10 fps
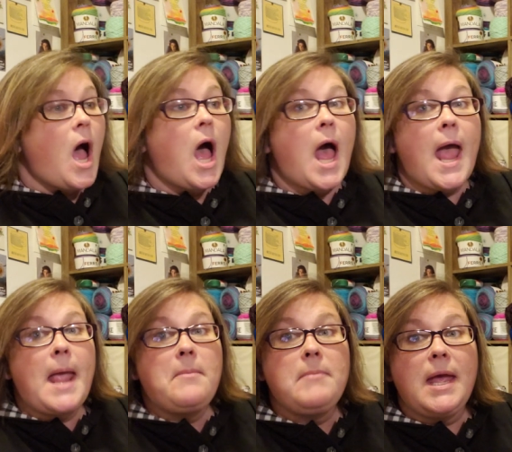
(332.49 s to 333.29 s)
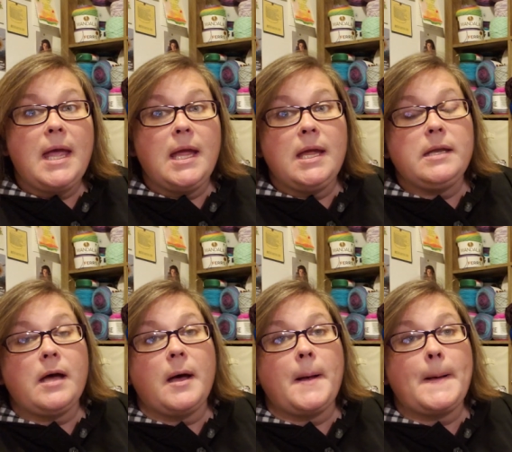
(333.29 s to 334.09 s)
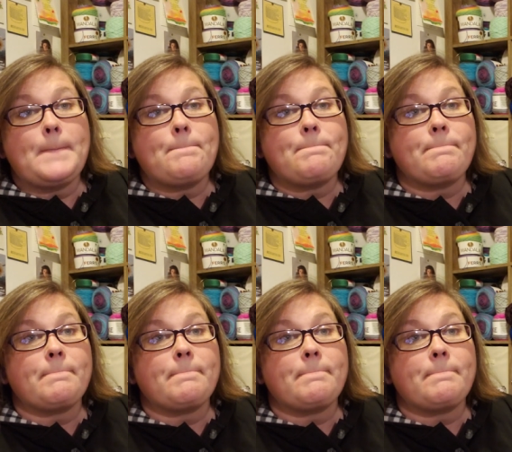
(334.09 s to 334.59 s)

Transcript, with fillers: I made um,